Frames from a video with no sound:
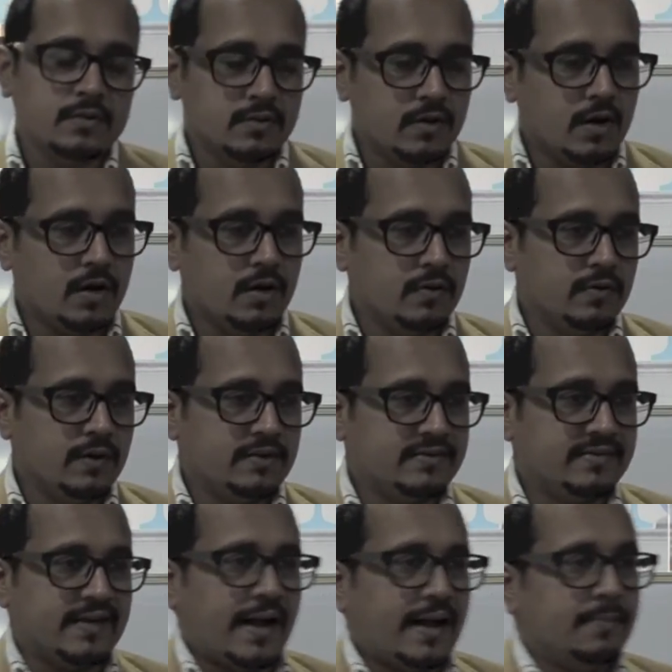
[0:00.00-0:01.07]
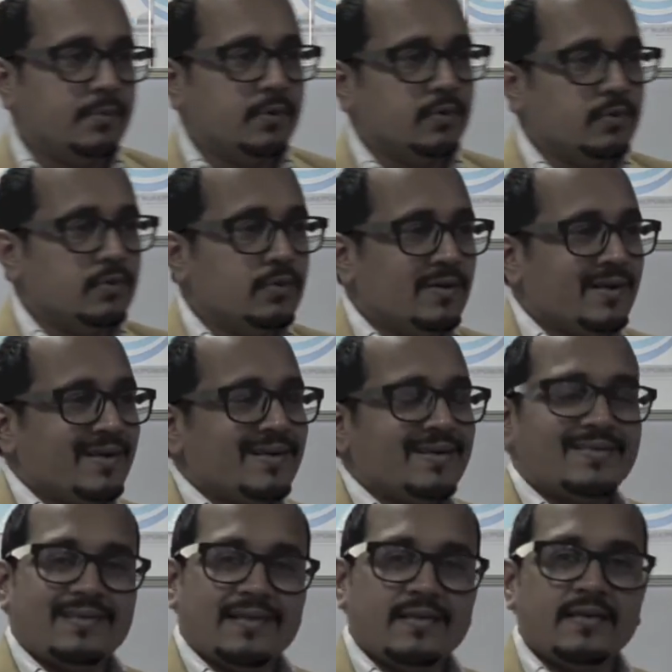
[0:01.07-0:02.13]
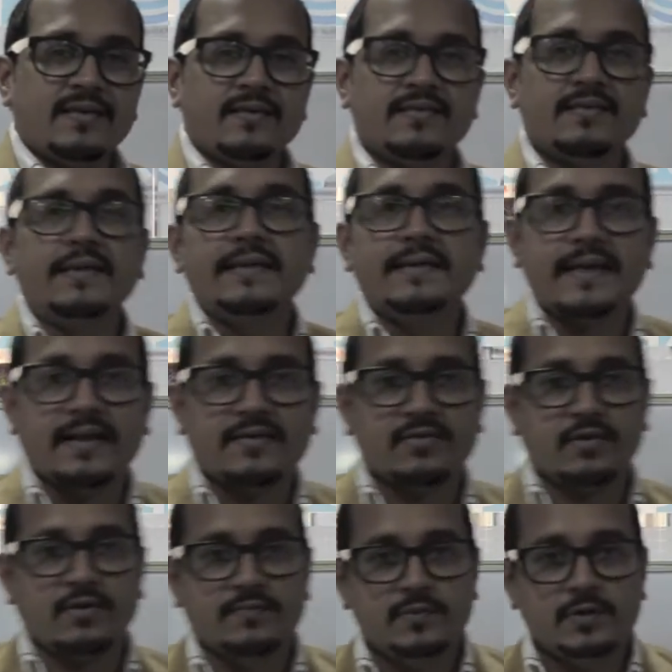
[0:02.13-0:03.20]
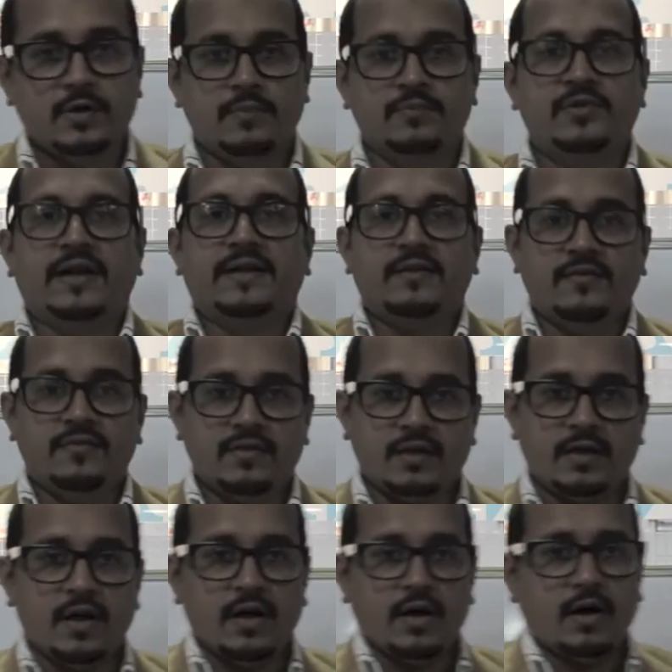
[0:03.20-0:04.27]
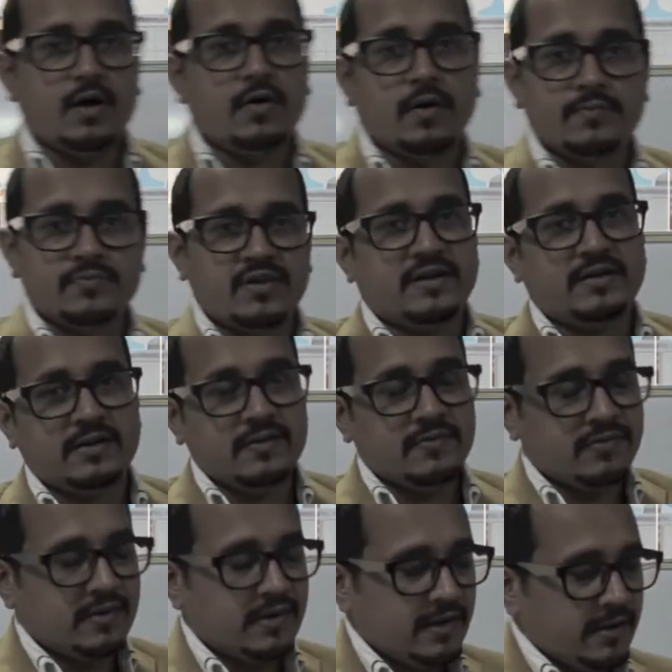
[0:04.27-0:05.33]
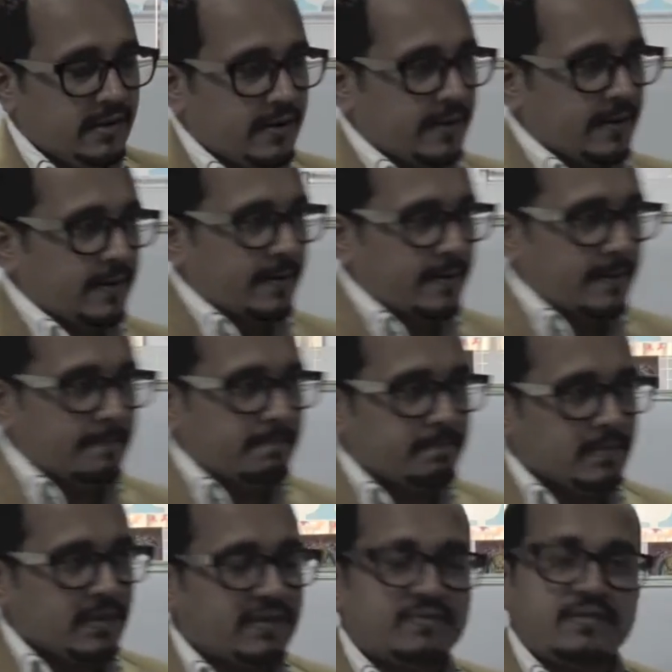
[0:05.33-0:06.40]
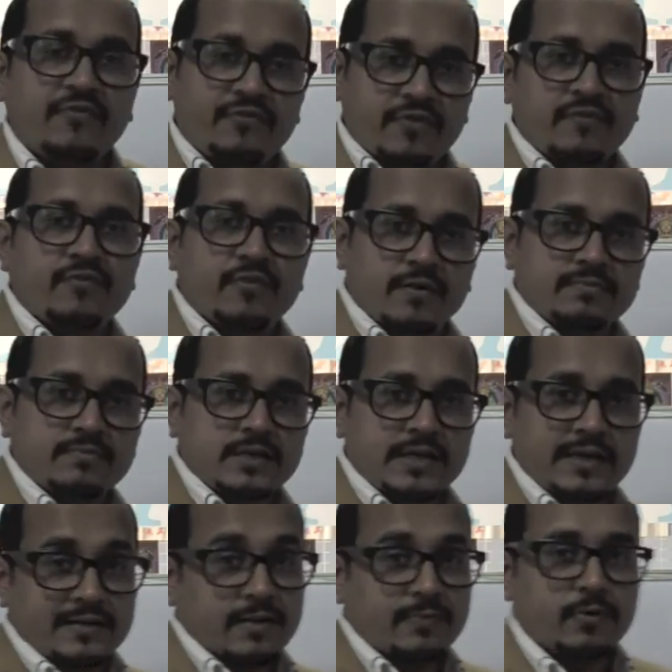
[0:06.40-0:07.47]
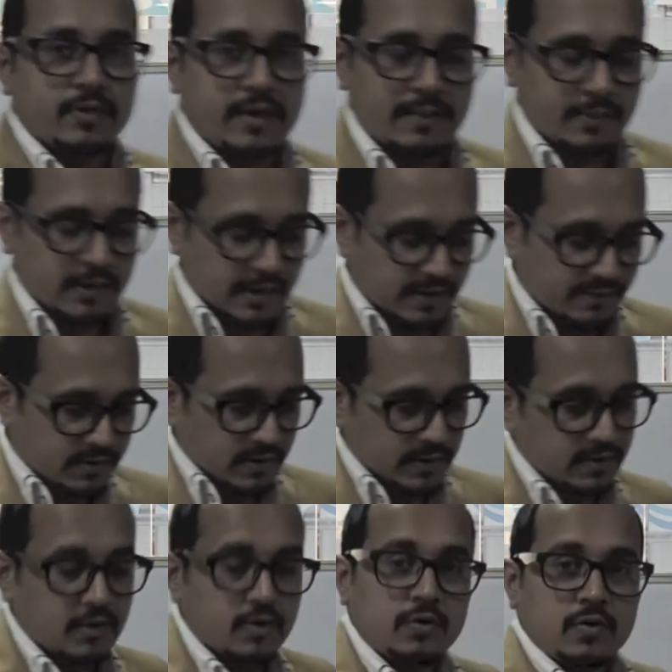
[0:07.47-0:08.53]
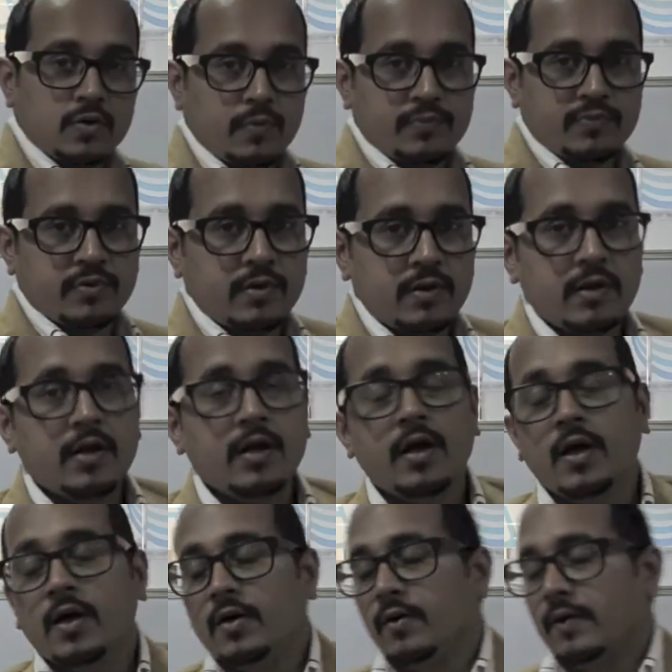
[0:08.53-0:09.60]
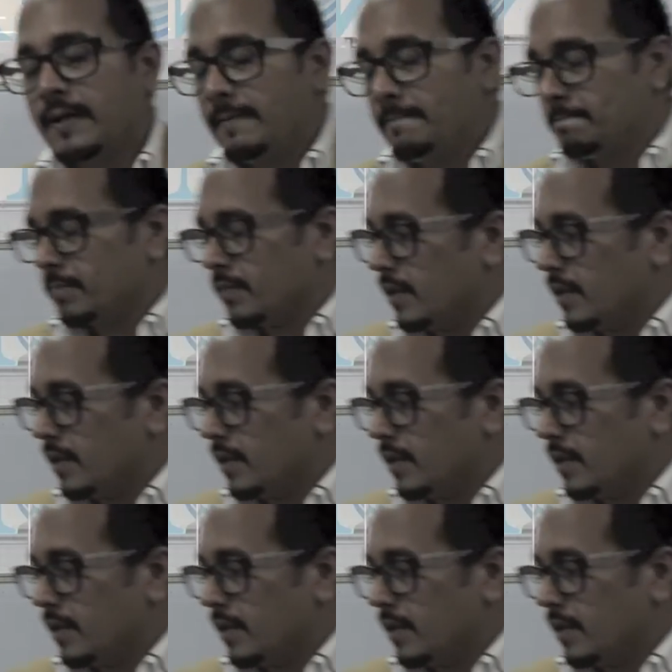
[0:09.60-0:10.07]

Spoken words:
Now it's time to see the syntax of the Objective-C. How Objective-C is different from the other programming language, okay?